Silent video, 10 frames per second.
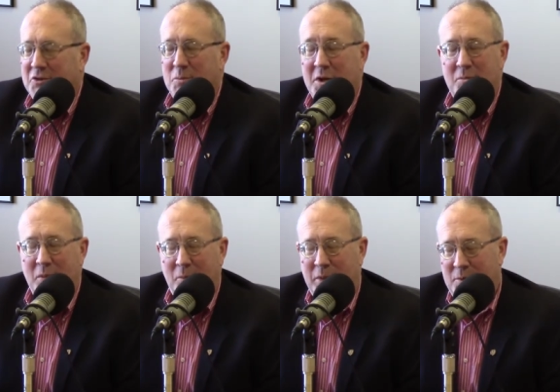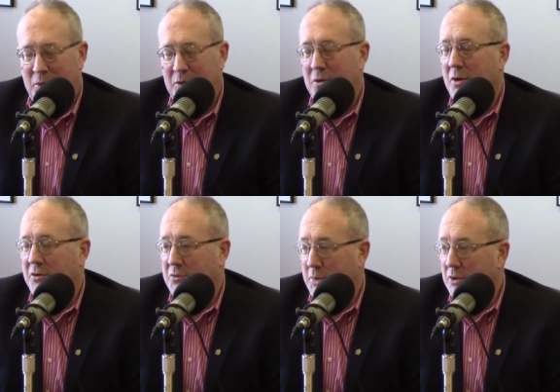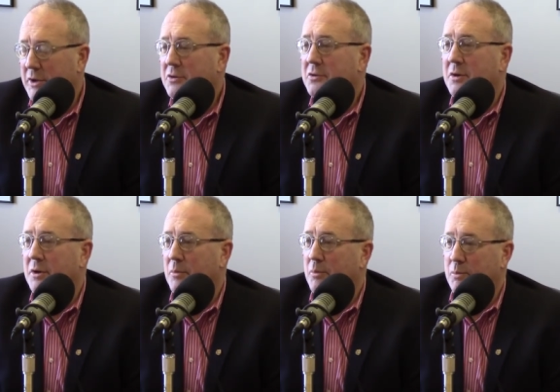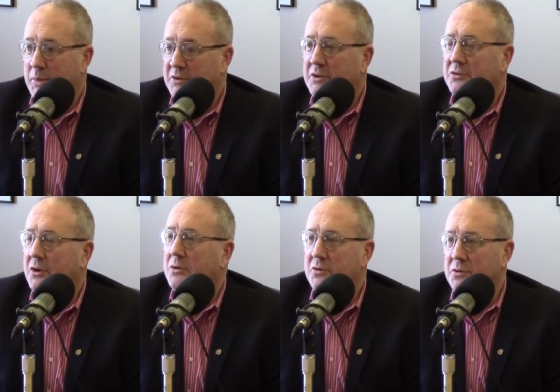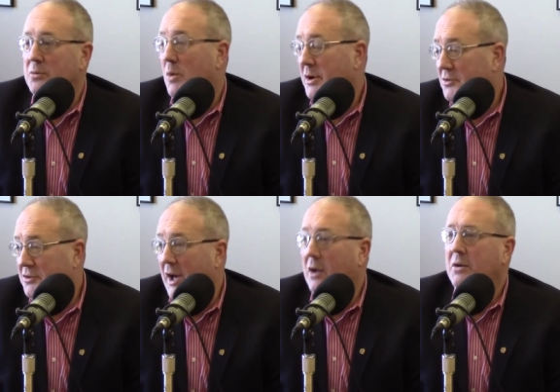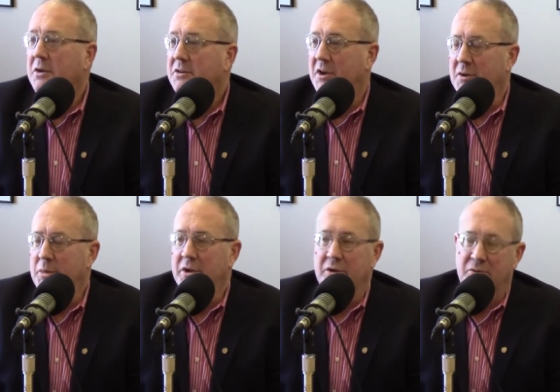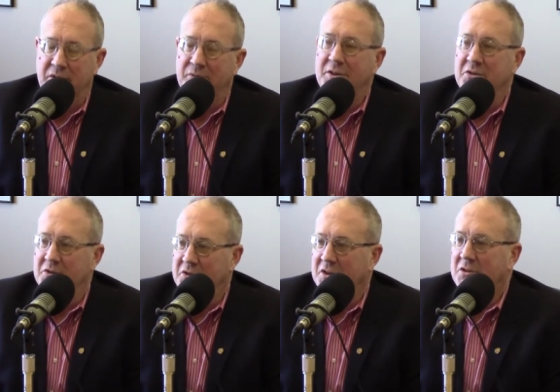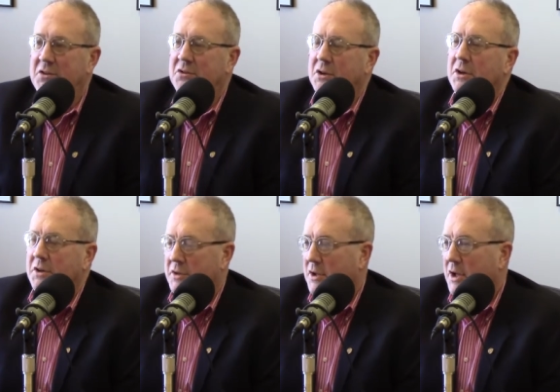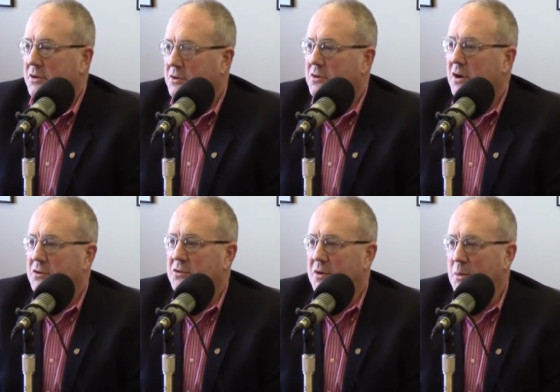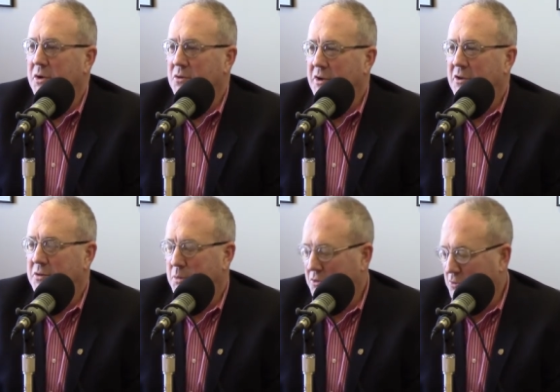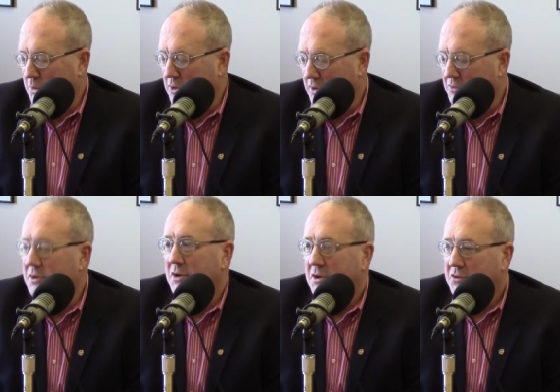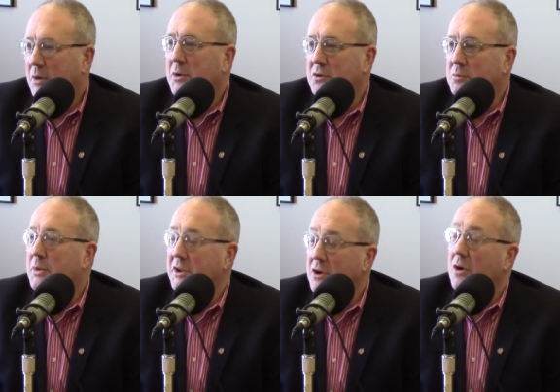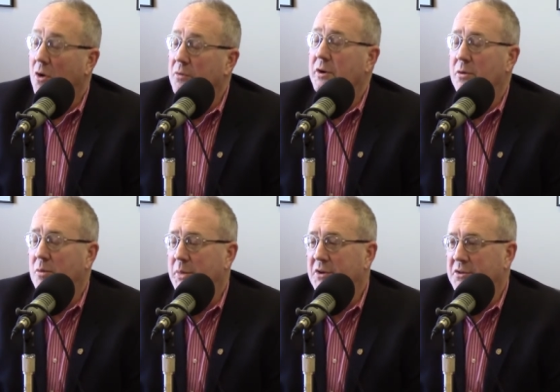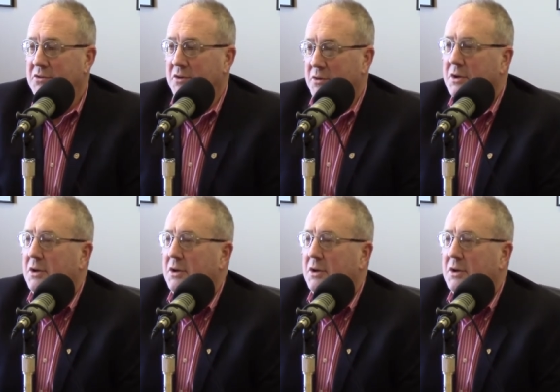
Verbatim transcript: to be uh, people who are experienced, uh, business owners who want to sell, tend to be in their 50s and 60s. They like to talk to someone who's had some experience, someone who's been there, owned their own business. And